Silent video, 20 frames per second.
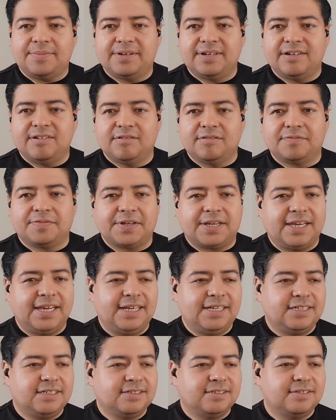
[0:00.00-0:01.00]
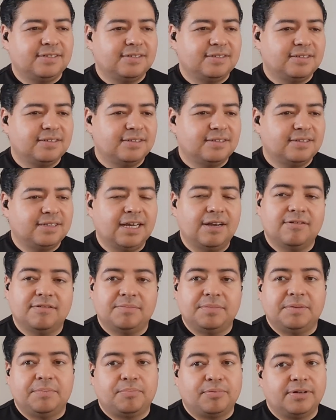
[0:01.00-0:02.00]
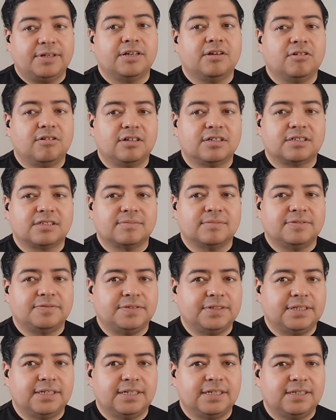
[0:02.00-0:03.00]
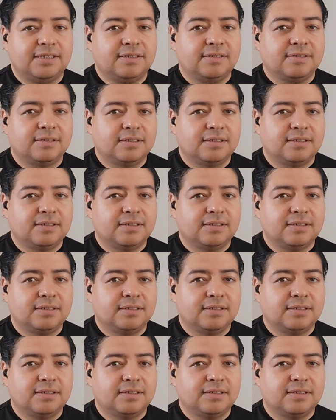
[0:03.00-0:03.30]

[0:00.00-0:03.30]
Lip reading: and a notification. That would be pretty awesome if you did.